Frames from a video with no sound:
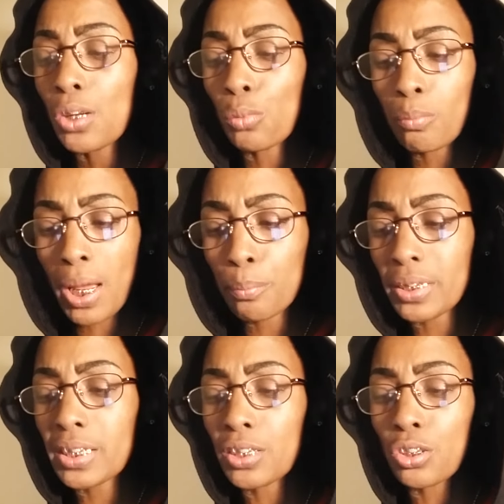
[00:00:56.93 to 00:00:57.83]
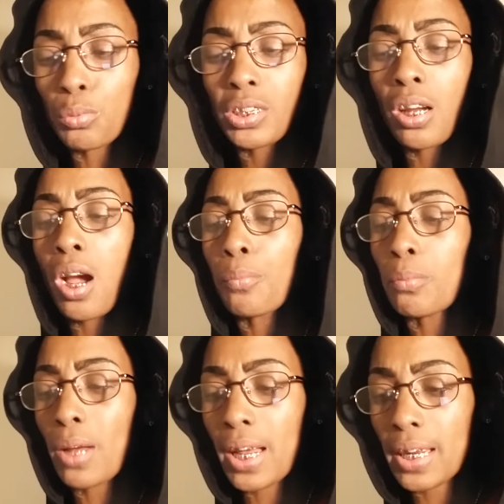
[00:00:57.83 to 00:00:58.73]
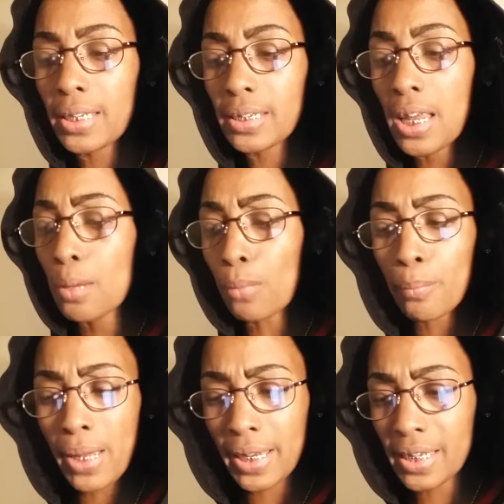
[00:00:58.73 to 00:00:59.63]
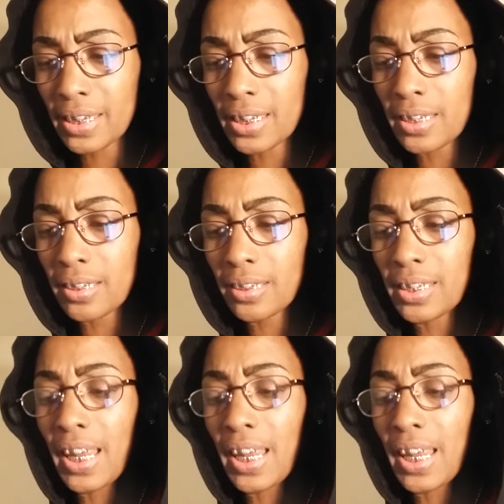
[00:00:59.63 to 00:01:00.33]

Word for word: when my potential was compromised by bad decisions,